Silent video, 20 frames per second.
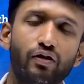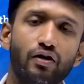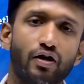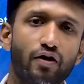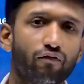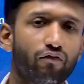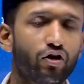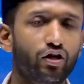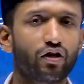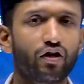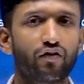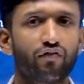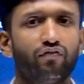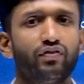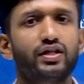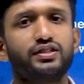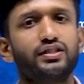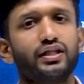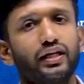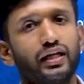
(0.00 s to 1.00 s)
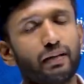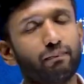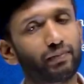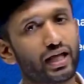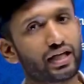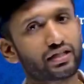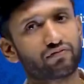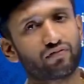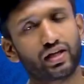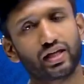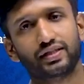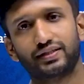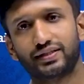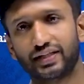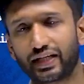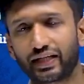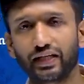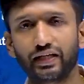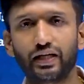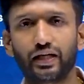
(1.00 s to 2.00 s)
for your first attempt as well as
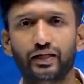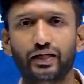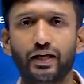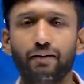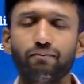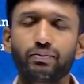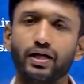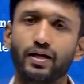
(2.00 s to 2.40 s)
second attempt.